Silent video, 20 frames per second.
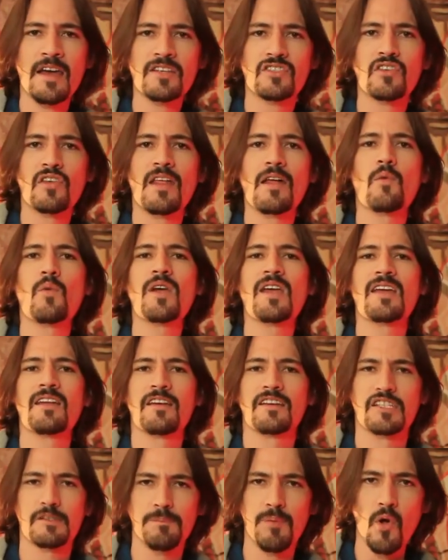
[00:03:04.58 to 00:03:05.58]
is so that we can
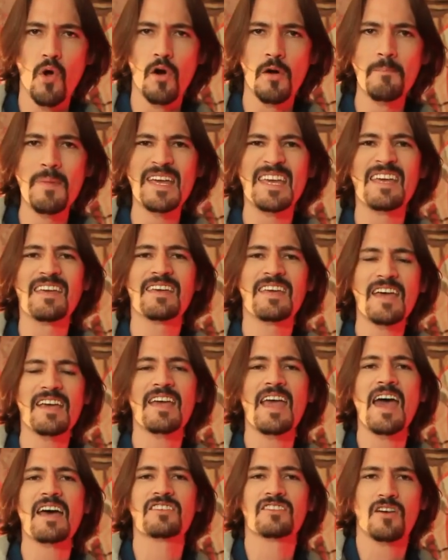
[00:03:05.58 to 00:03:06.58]
explore making
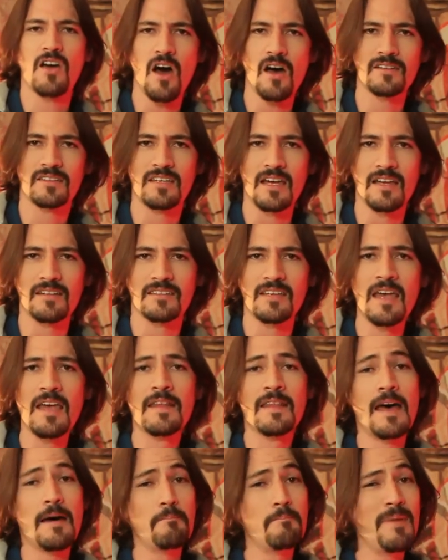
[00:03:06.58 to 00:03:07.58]
kick ass content
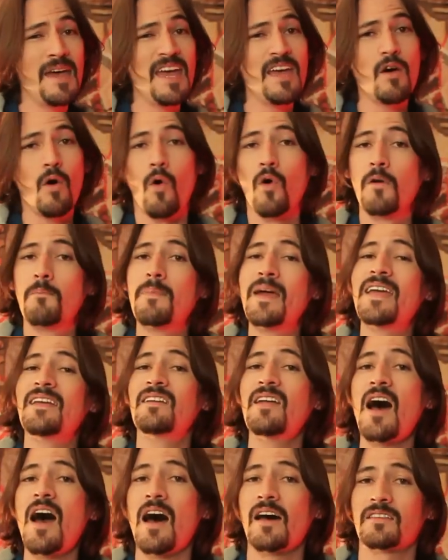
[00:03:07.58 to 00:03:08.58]
that may or may
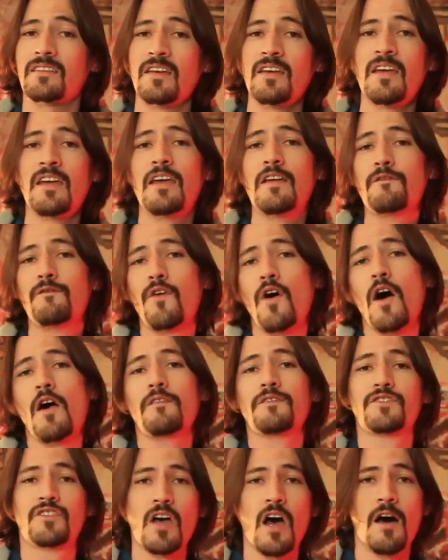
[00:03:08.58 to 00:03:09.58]
not
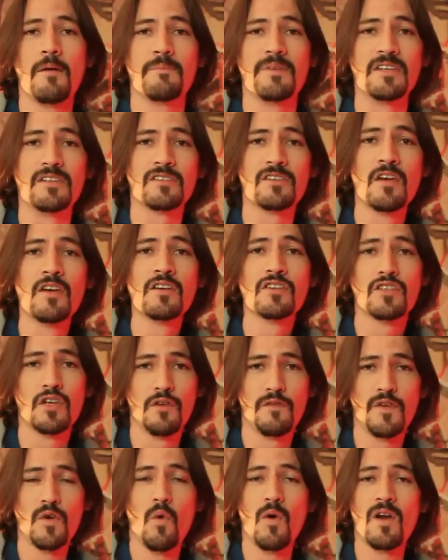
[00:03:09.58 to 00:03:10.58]
involve zombies. So
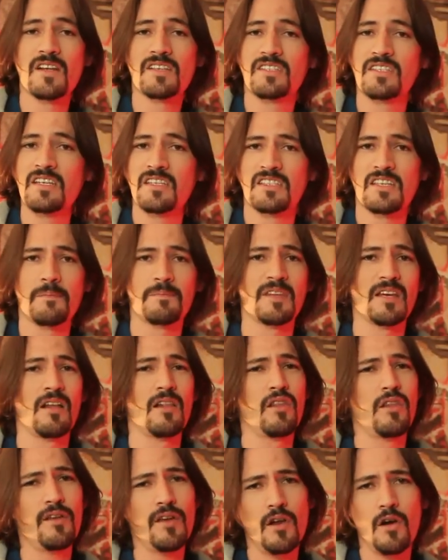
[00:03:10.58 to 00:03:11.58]
if you want to see something a
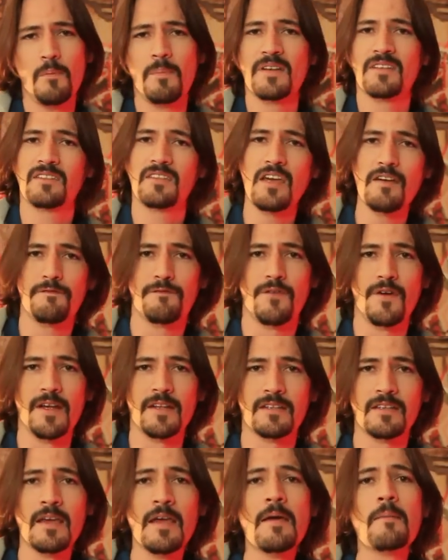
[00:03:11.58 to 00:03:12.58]
little bit
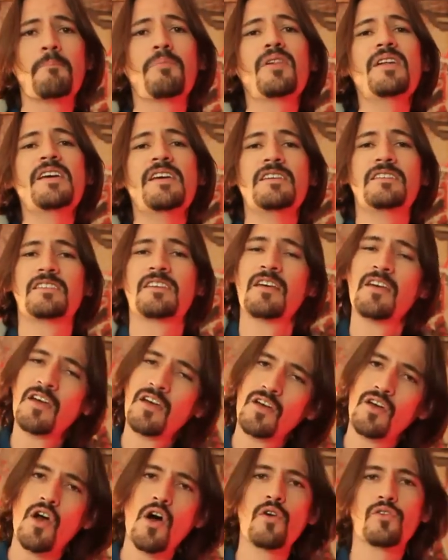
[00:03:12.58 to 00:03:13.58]
different, please
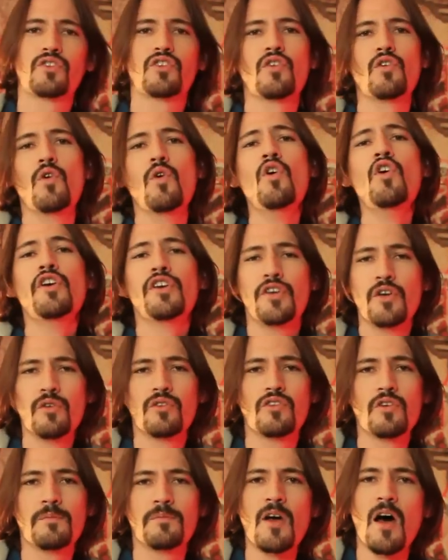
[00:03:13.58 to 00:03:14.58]
go to
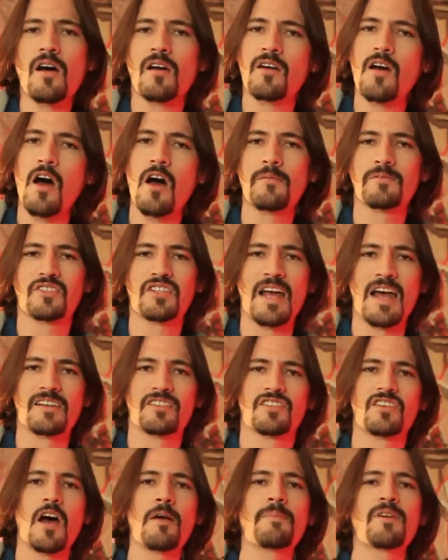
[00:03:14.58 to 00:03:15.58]
youtube.com slash
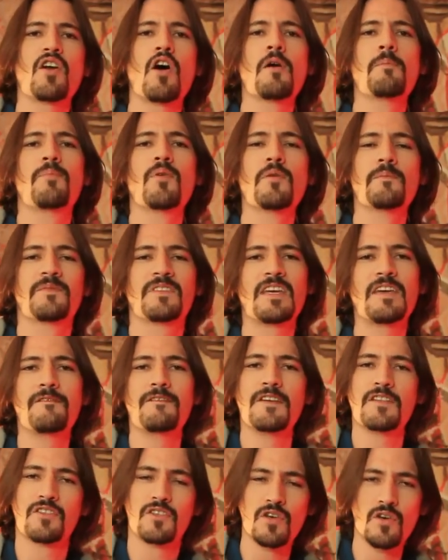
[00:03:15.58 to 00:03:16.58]

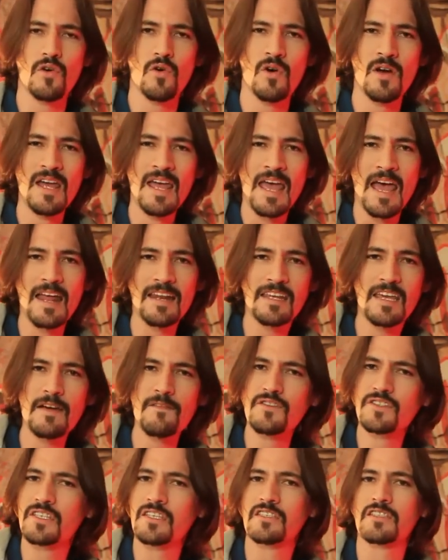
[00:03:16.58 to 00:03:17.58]
zombiegoboomtv2 and
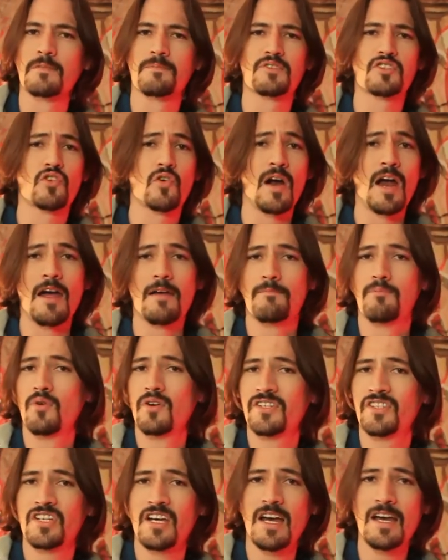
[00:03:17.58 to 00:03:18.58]
give us a subscribe,
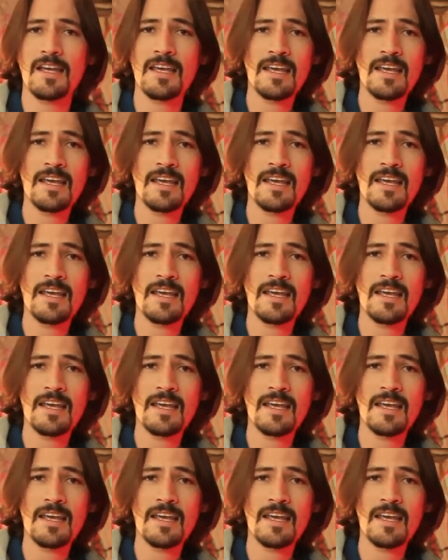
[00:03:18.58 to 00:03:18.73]
would ya?